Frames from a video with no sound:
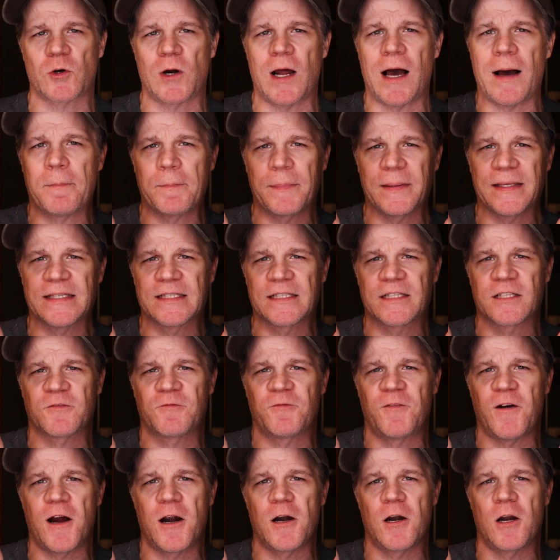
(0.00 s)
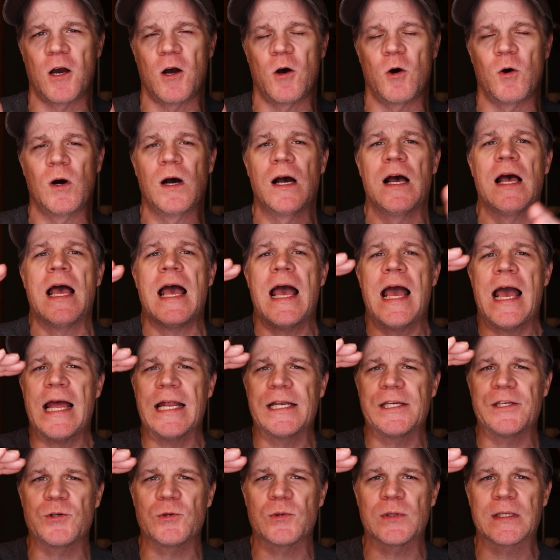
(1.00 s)
crop into the photo
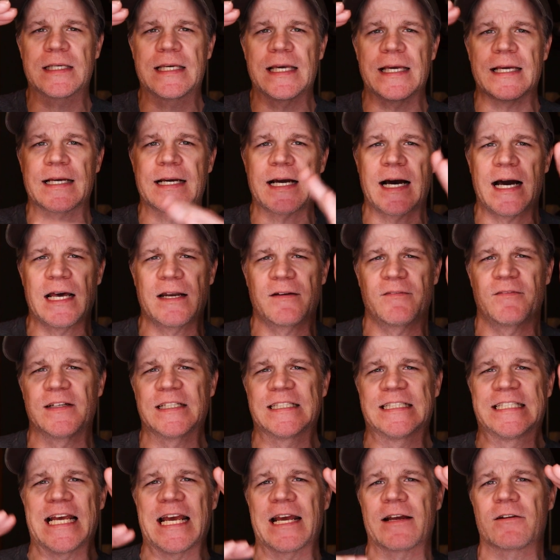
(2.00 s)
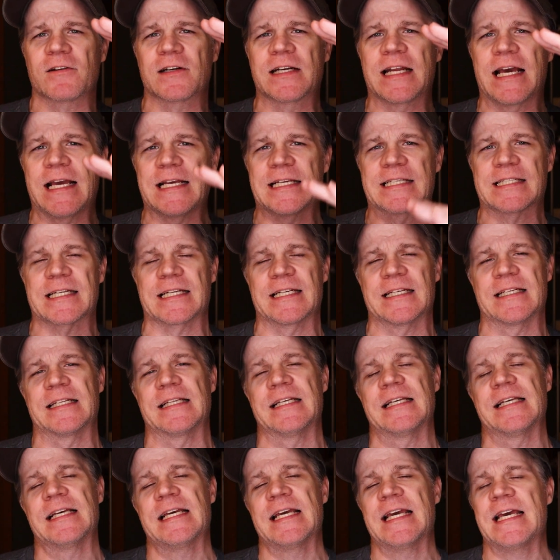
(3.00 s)
and you would get kind of a degradation
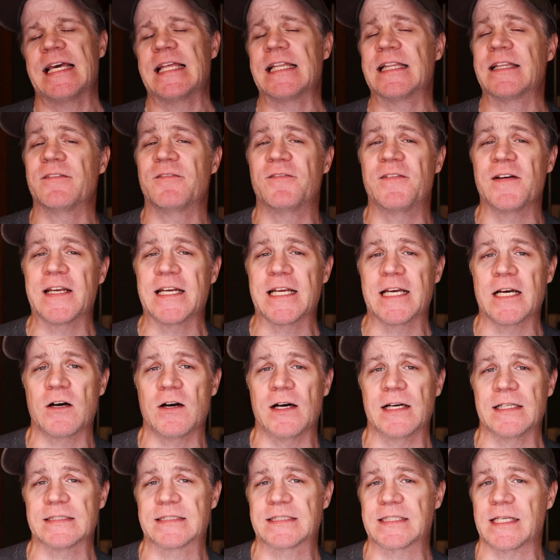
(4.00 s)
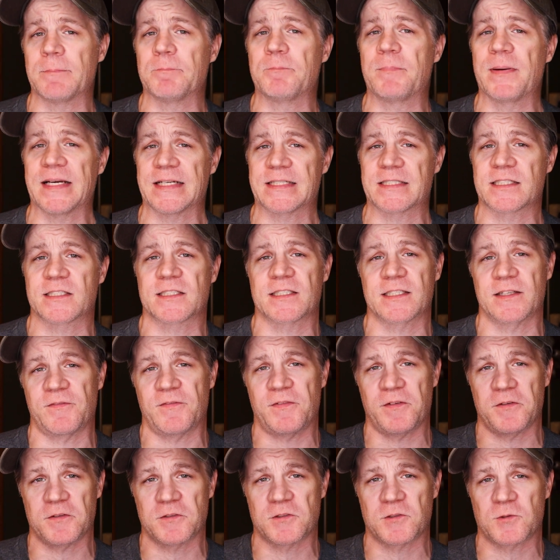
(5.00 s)
in the video and some pictures
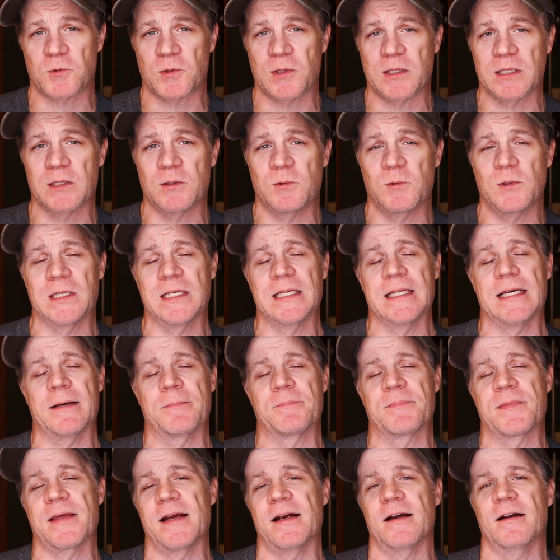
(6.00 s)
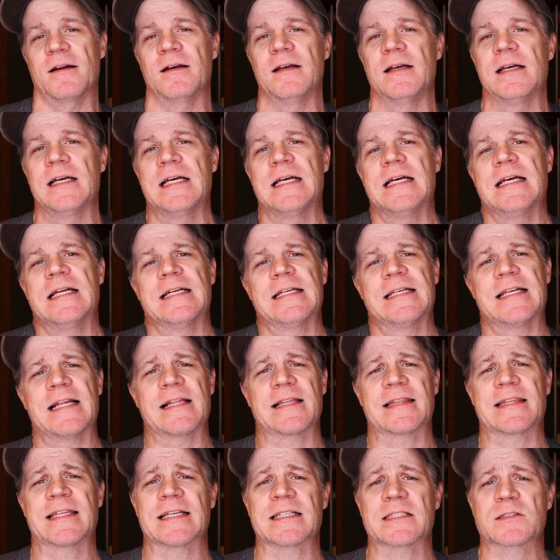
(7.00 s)
if it was really windy up there.
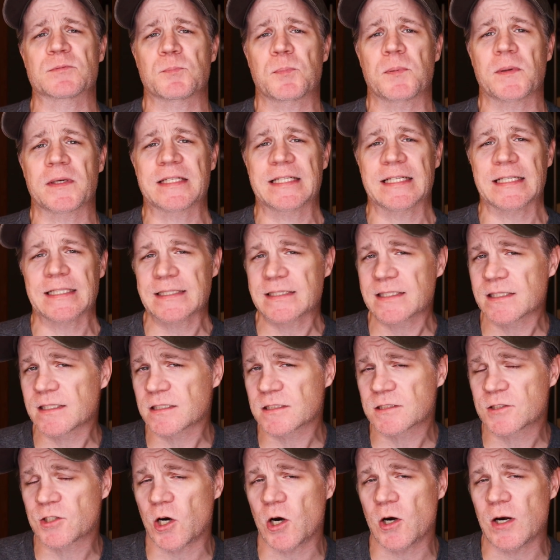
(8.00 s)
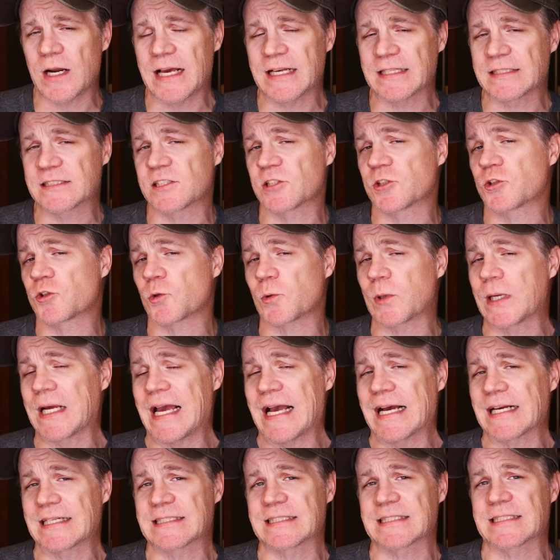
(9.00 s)
Now this particular drone has a
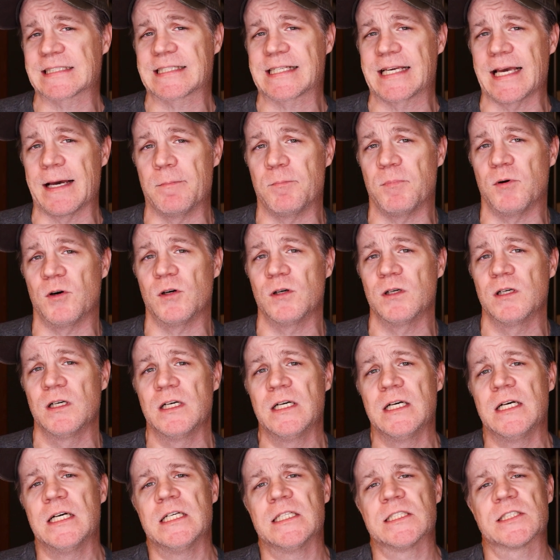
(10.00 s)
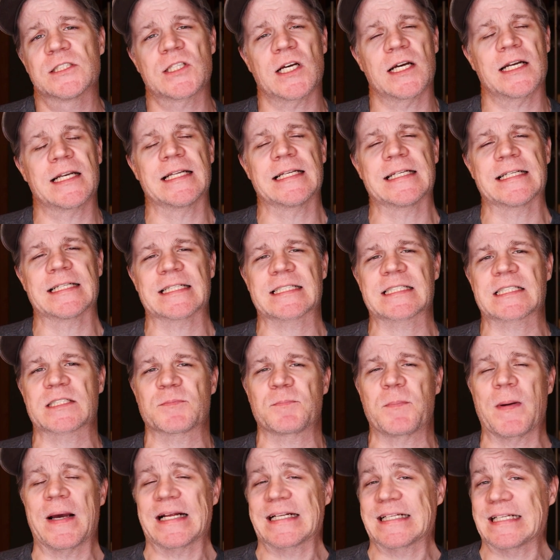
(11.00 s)
3-axis gimbal, so I didn't
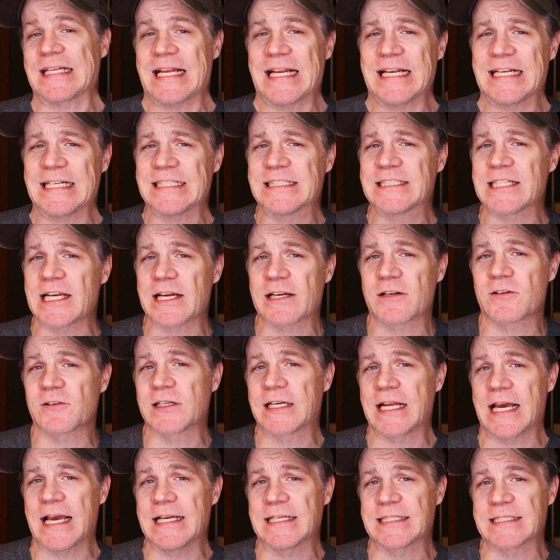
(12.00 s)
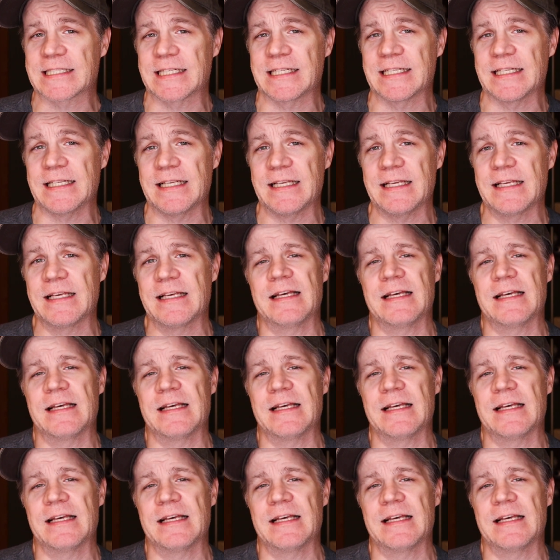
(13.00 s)
expect any degradation,